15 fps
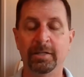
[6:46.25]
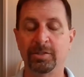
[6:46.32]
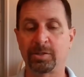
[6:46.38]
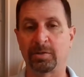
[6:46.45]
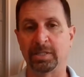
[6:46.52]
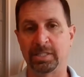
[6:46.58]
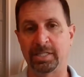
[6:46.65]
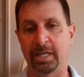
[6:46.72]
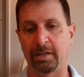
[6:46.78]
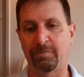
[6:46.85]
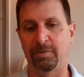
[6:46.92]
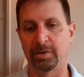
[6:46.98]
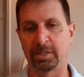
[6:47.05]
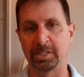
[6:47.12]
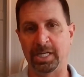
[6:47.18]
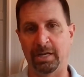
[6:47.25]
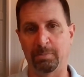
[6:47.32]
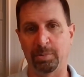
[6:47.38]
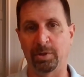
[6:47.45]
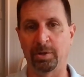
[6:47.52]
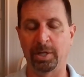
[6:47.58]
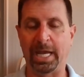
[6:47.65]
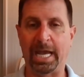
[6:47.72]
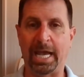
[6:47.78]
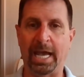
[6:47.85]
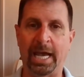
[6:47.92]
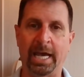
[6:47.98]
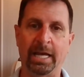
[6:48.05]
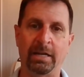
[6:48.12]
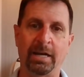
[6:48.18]
So let's take, for example,
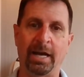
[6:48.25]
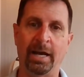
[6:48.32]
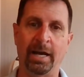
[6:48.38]
at